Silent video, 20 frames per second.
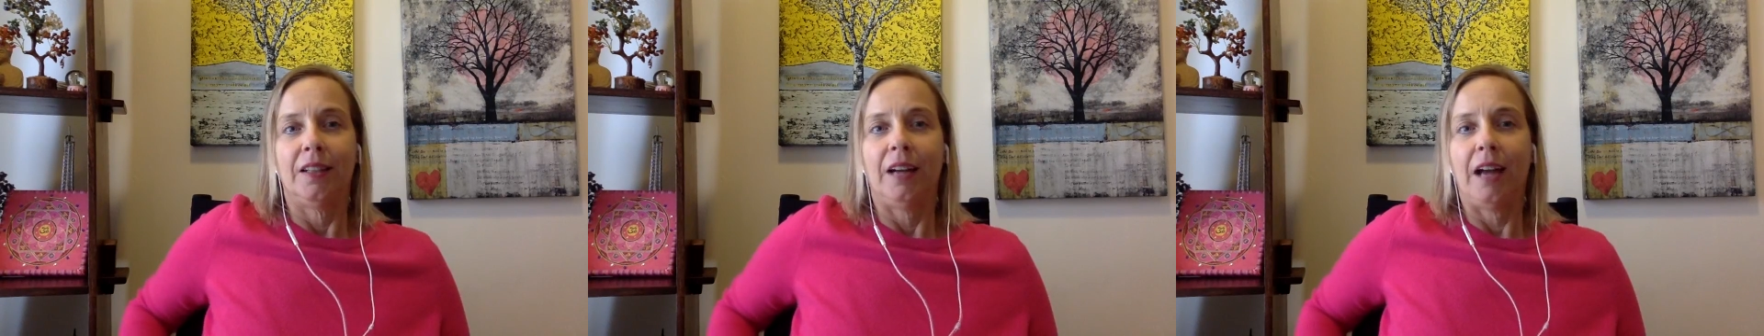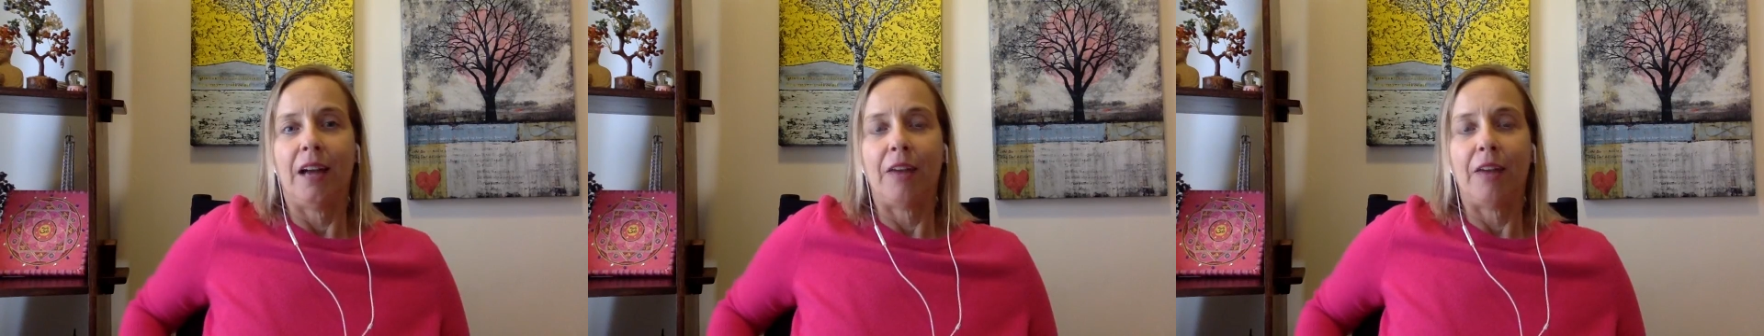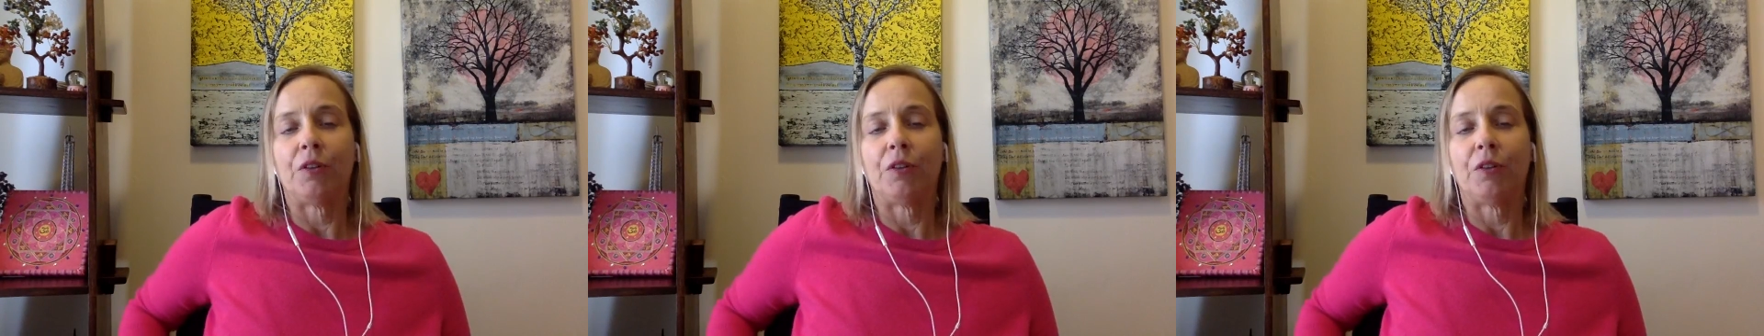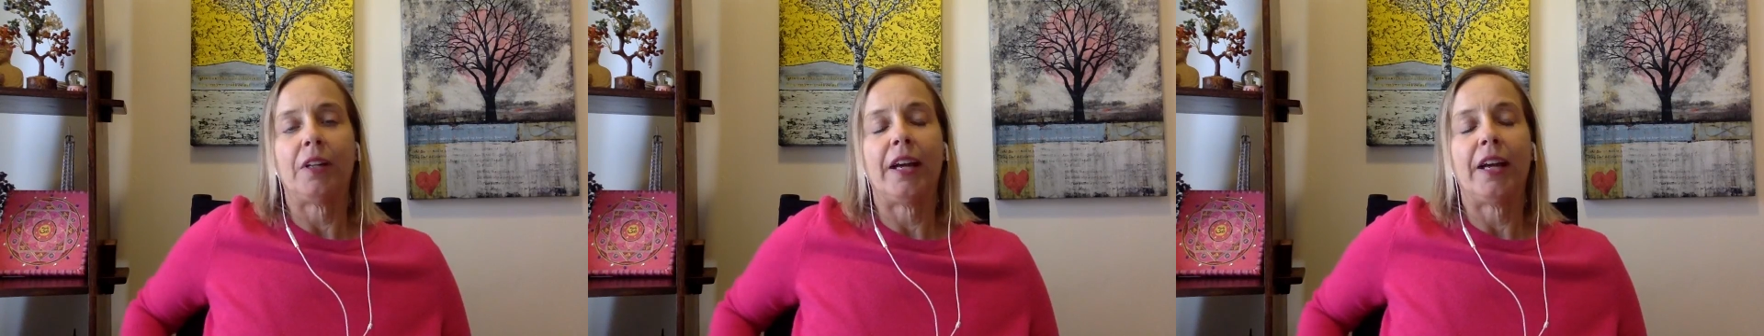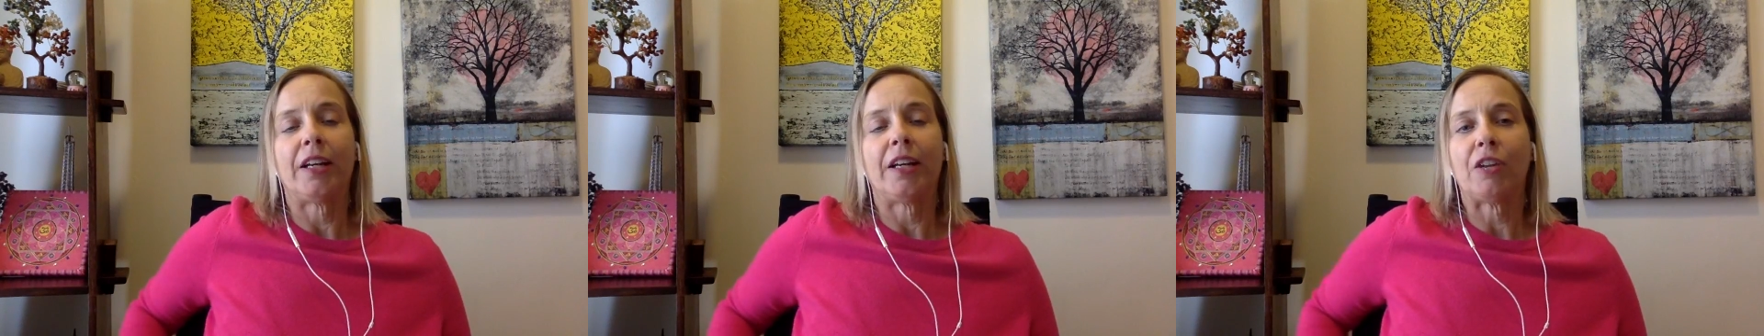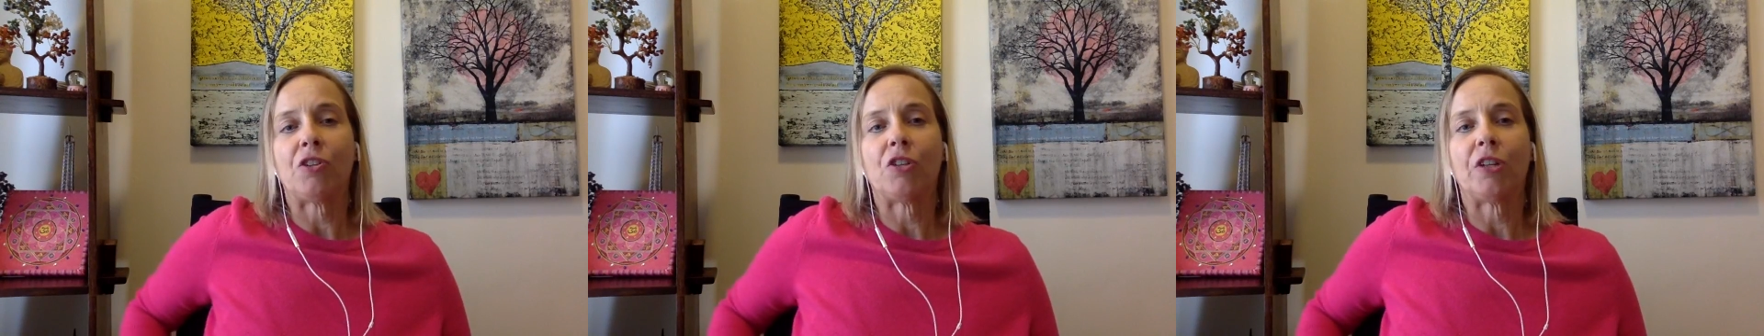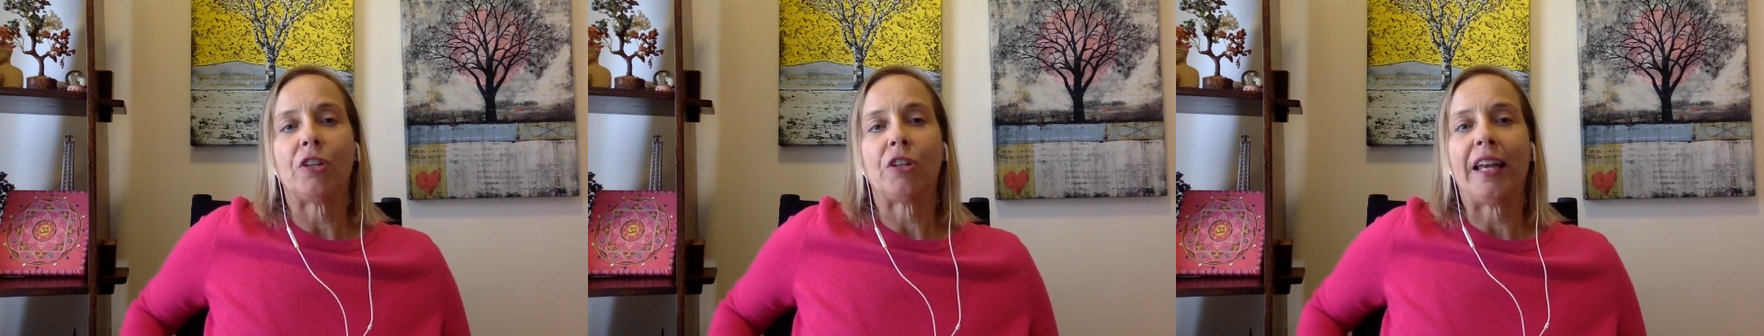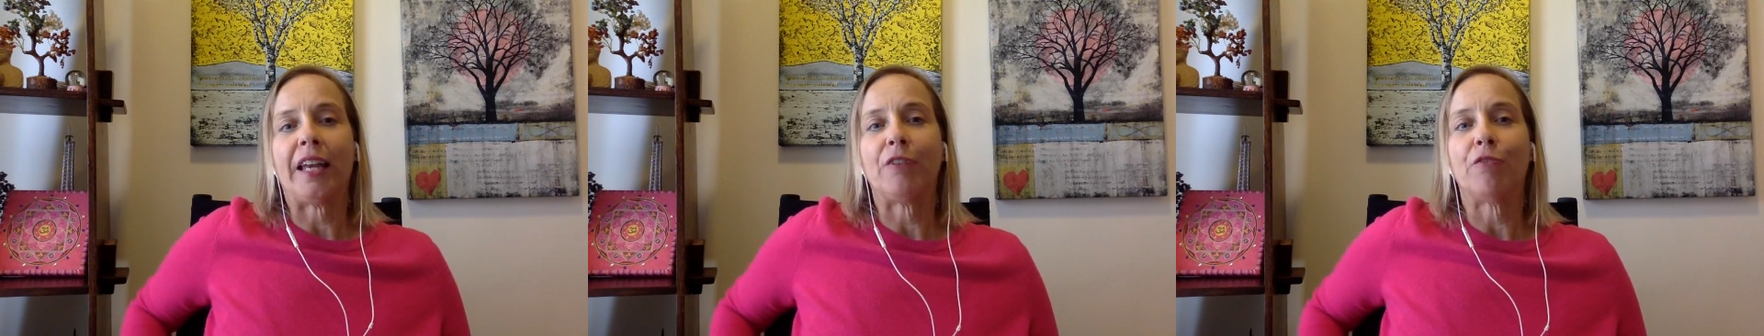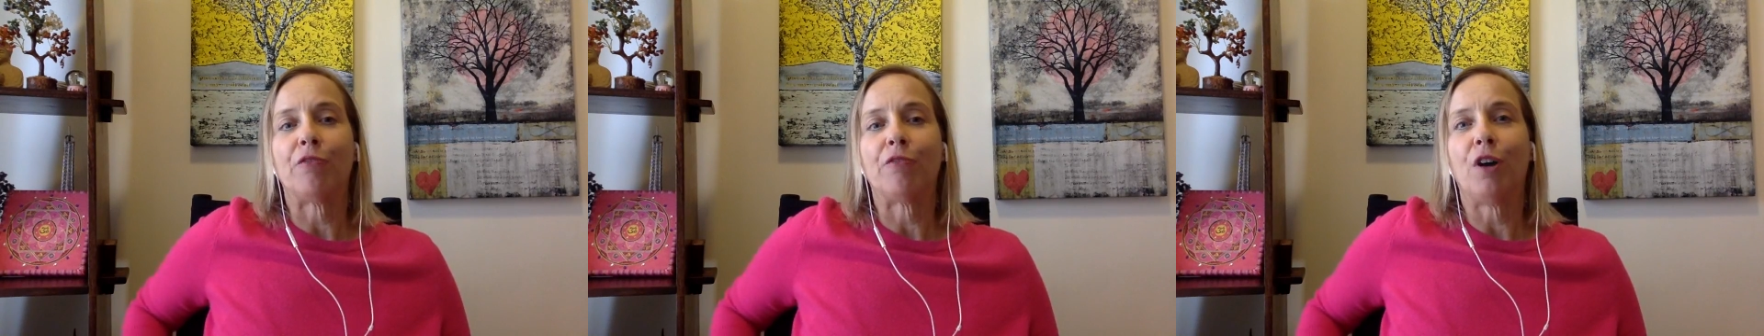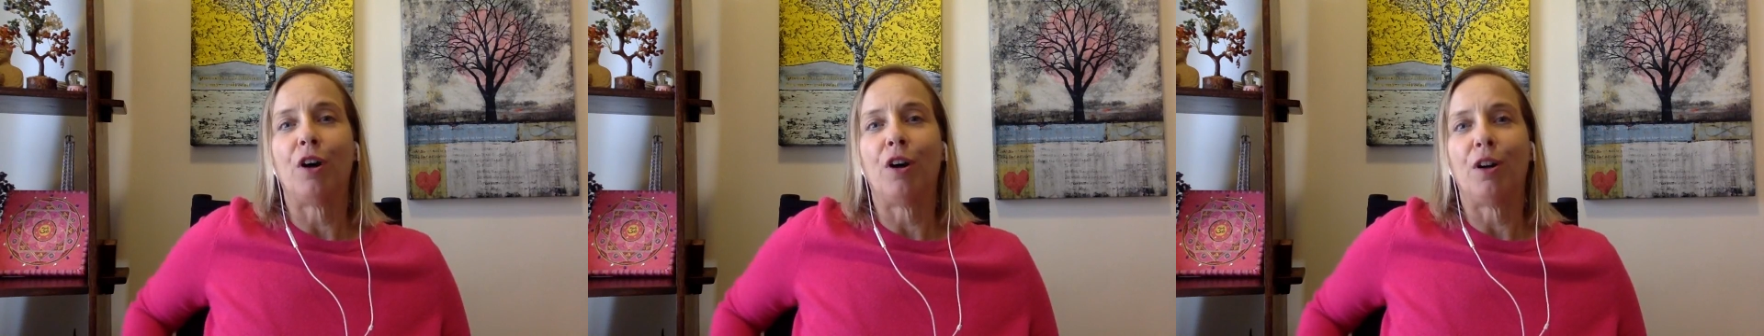I feel like I should get
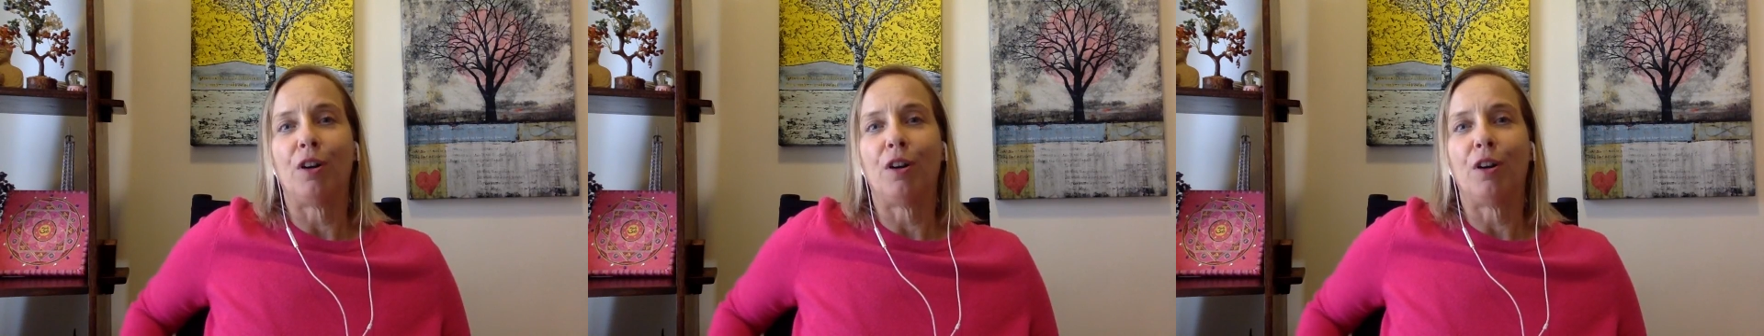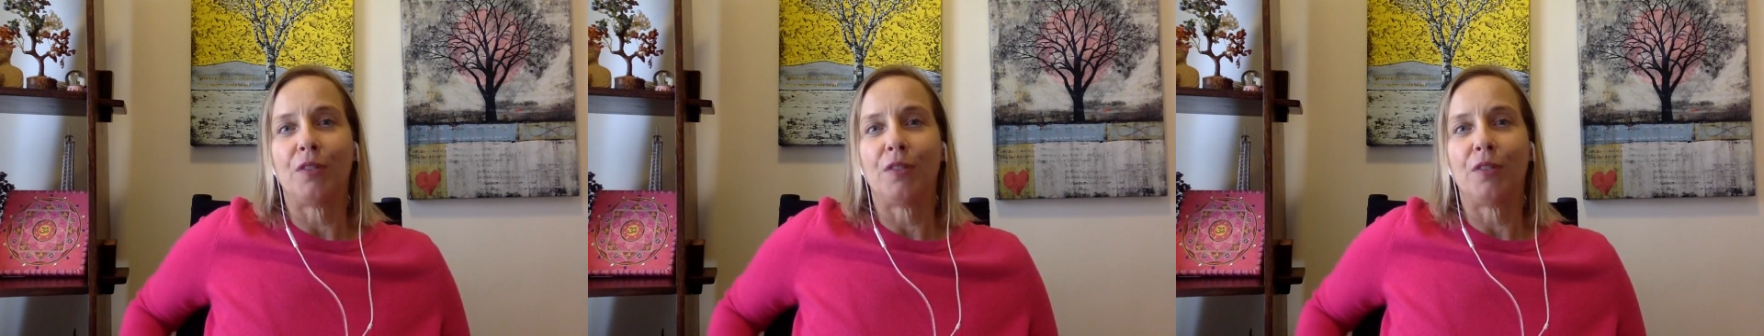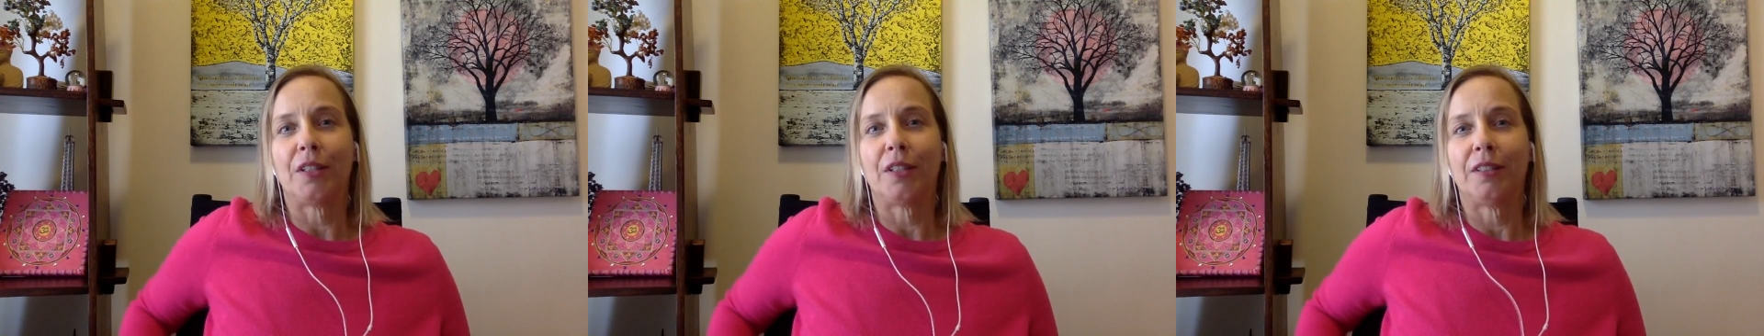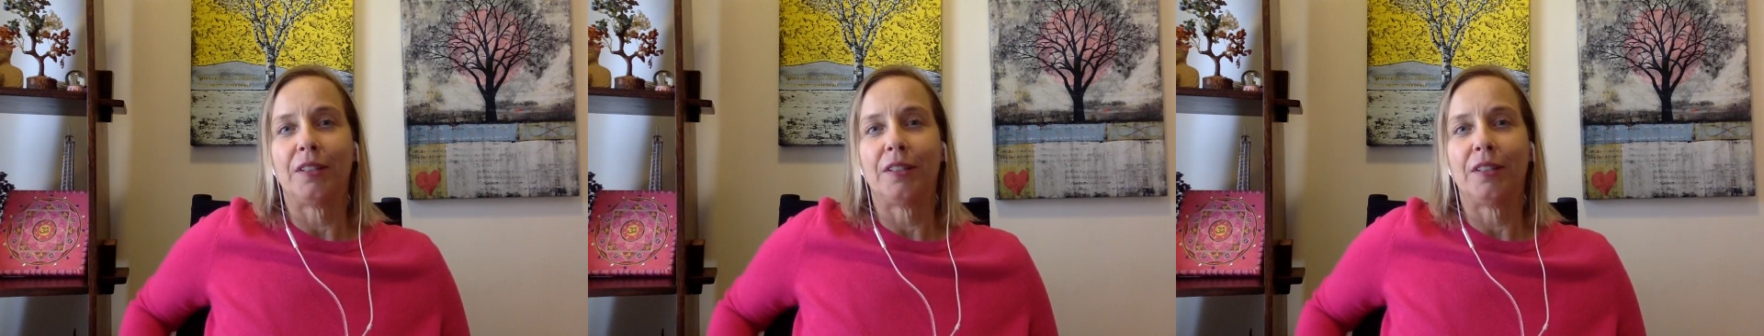involved